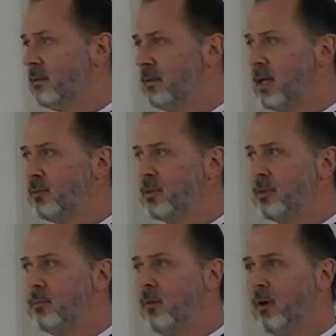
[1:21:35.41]
That's what's
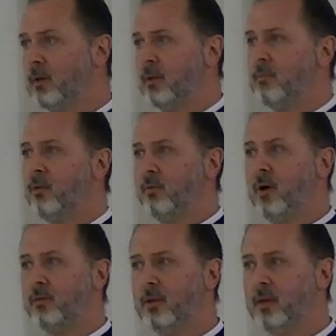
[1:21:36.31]
important. And then we'll
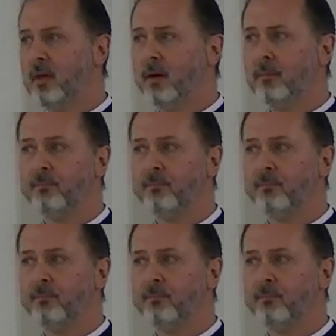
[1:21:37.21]
throughout the year,